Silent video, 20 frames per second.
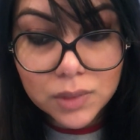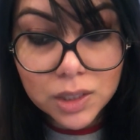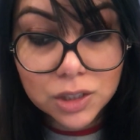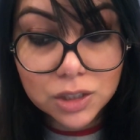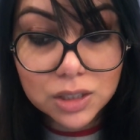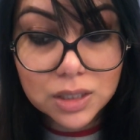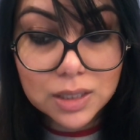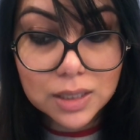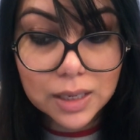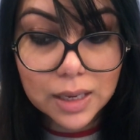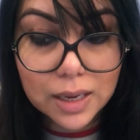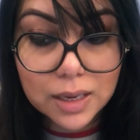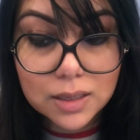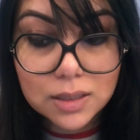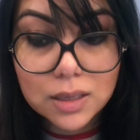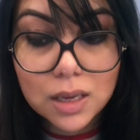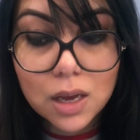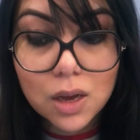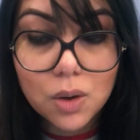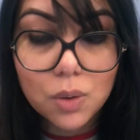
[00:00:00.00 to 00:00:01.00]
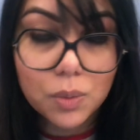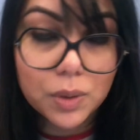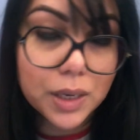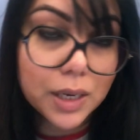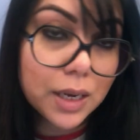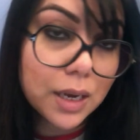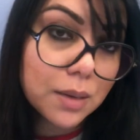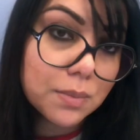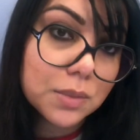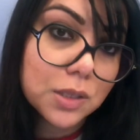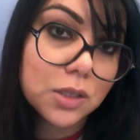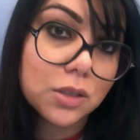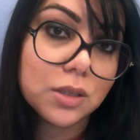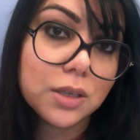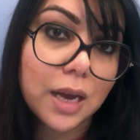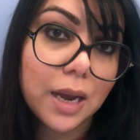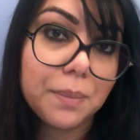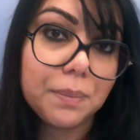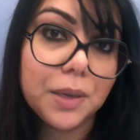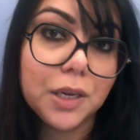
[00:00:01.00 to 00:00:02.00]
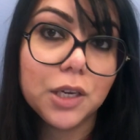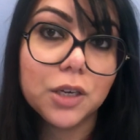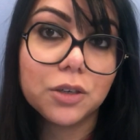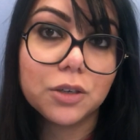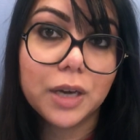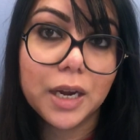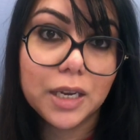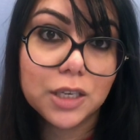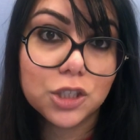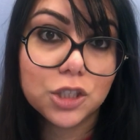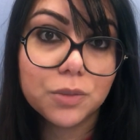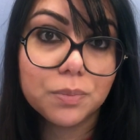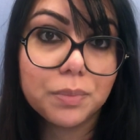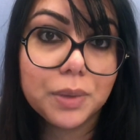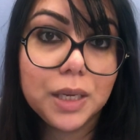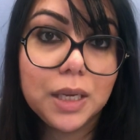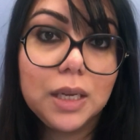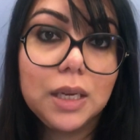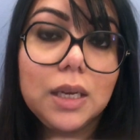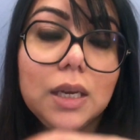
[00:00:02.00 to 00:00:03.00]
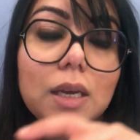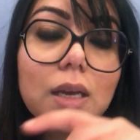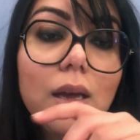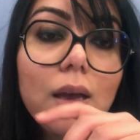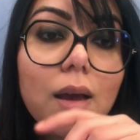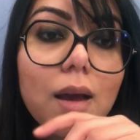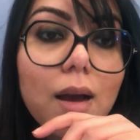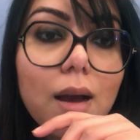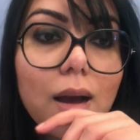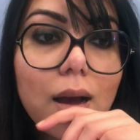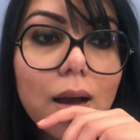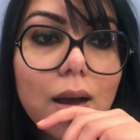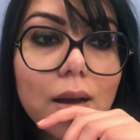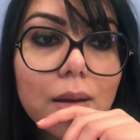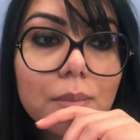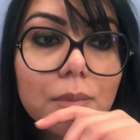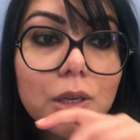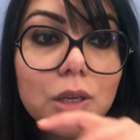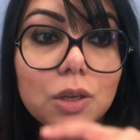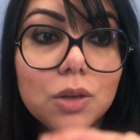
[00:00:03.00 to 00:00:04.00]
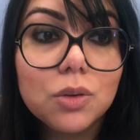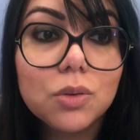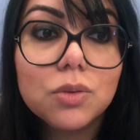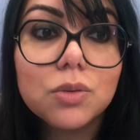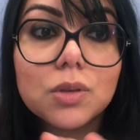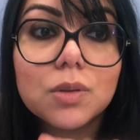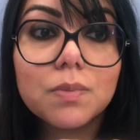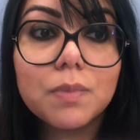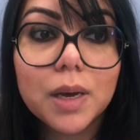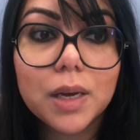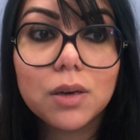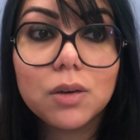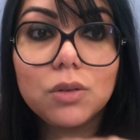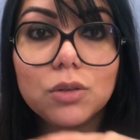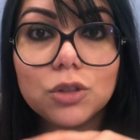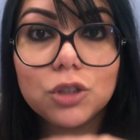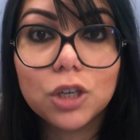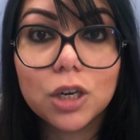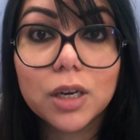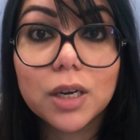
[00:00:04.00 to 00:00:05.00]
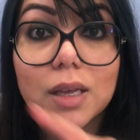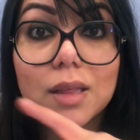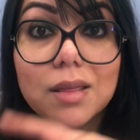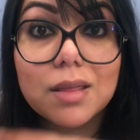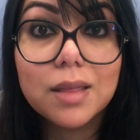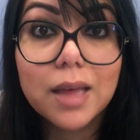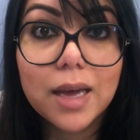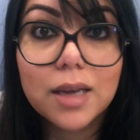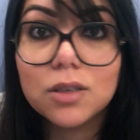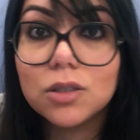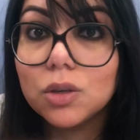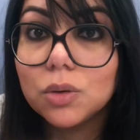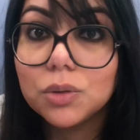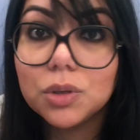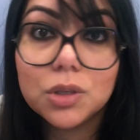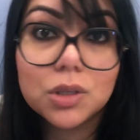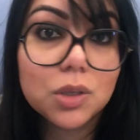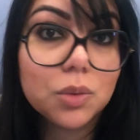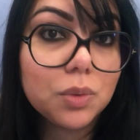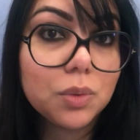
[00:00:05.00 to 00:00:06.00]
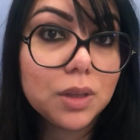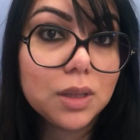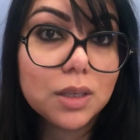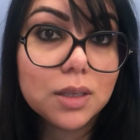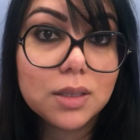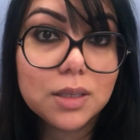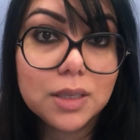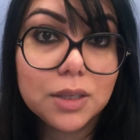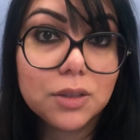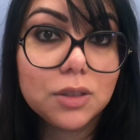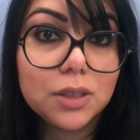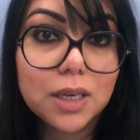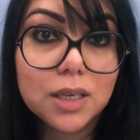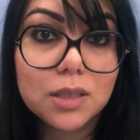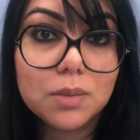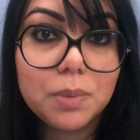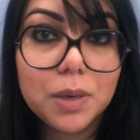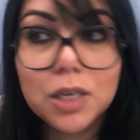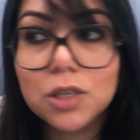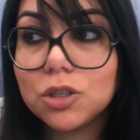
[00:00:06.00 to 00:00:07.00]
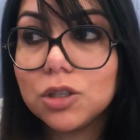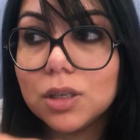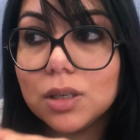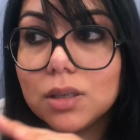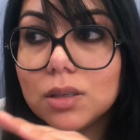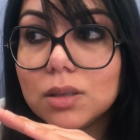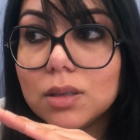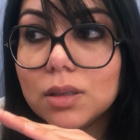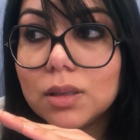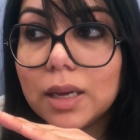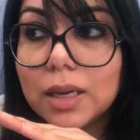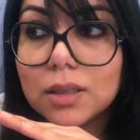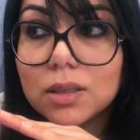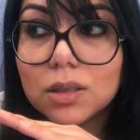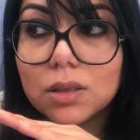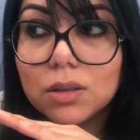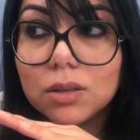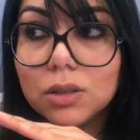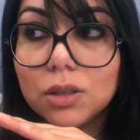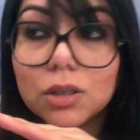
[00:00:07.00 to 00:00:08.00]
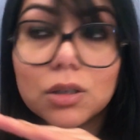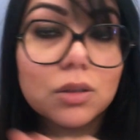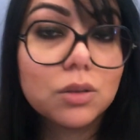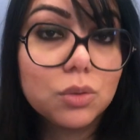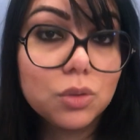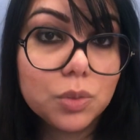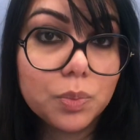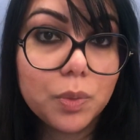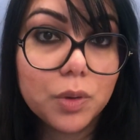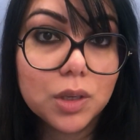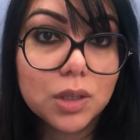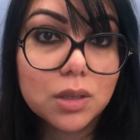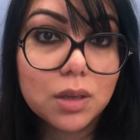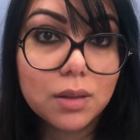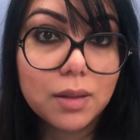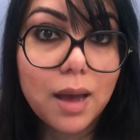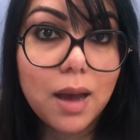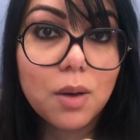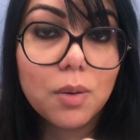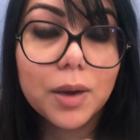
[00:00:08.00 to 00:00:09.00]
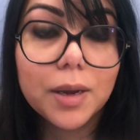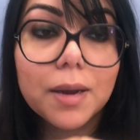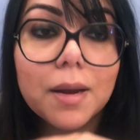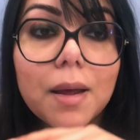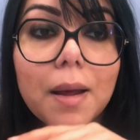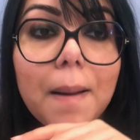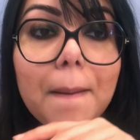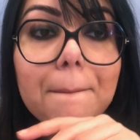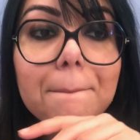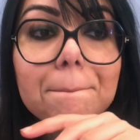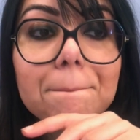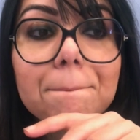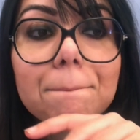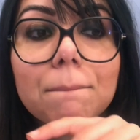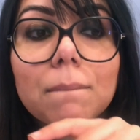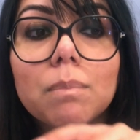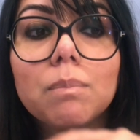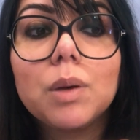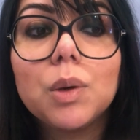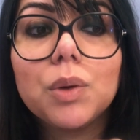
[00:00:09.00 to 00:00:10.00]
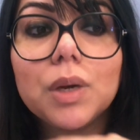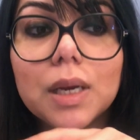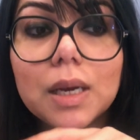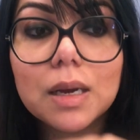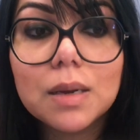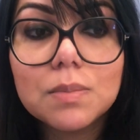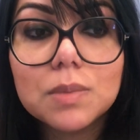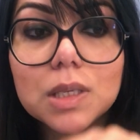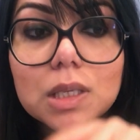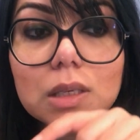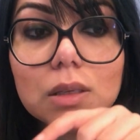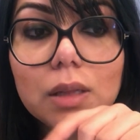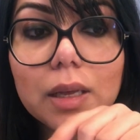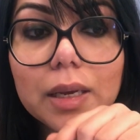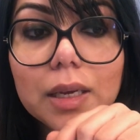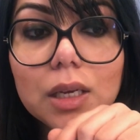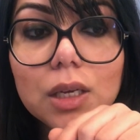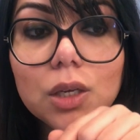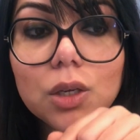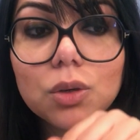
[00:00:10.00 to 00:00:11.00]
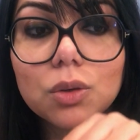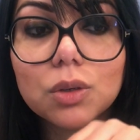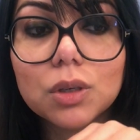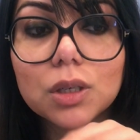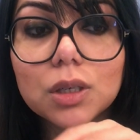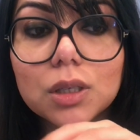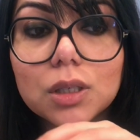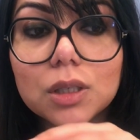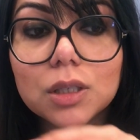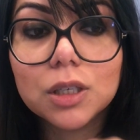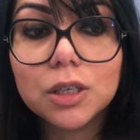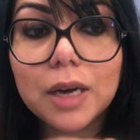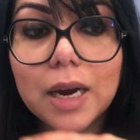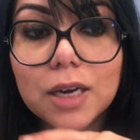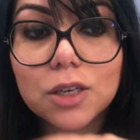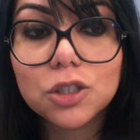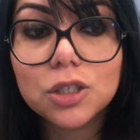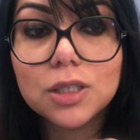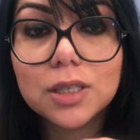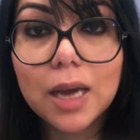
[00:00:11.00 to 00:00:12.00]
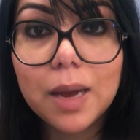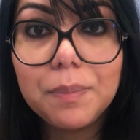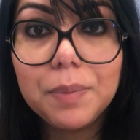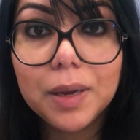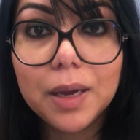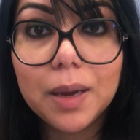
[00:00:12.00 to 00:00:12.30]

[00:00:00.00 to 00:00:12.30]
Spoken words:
CS, when it comes to typing your H&P, use medical jargon then. Don't use it with the standardized patient. You're gonna lose points on that one. But when it comes to like you're actually typing